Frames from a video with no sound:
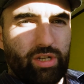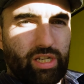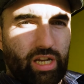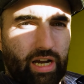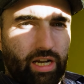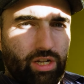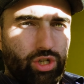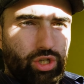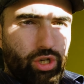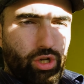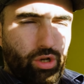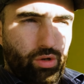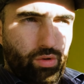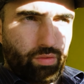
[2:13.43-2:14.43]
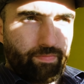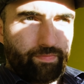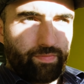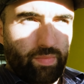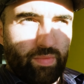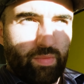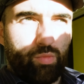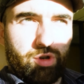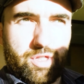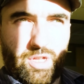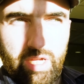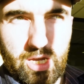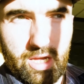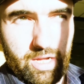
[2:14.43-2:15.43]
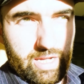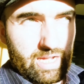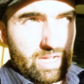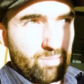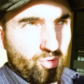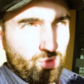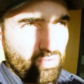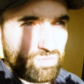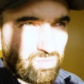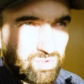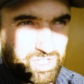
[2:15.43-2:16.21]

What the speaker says: will attach to a cable,